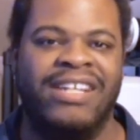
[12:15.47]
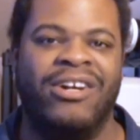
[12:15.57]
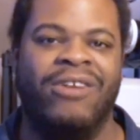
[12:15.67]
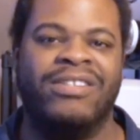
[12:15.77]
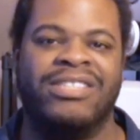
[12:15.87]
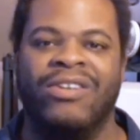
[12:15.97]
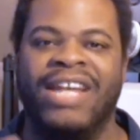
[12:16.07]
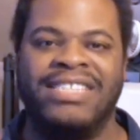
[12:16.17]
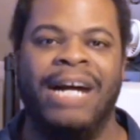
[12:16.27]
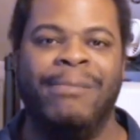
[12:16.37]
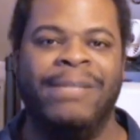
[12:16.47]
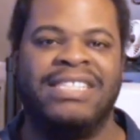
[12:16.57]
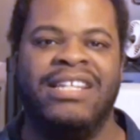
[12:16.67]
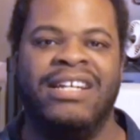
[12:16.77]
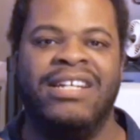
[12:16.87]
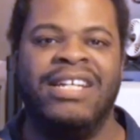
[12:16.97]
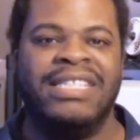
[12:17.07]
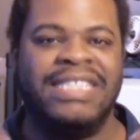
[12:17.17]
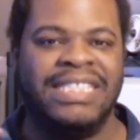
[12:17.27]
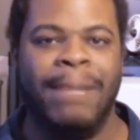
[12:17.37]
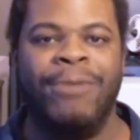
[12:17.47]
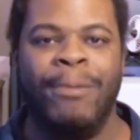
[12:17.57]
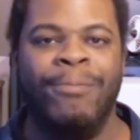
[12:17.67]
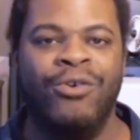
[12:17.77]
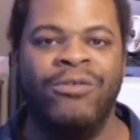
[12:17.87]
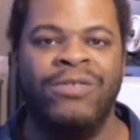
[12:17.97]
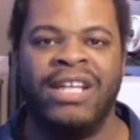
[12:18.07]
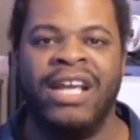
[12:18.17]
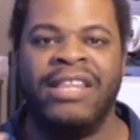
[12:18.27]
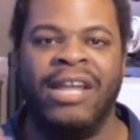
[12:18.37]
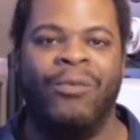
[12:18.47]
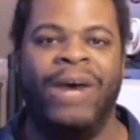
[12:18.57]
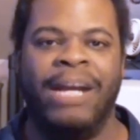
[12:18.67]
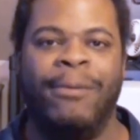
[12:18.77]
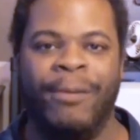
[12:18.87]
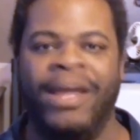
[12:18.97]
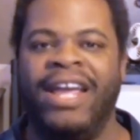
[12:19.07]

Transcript: You know, so lots of times it's the simple moves that wind up harming.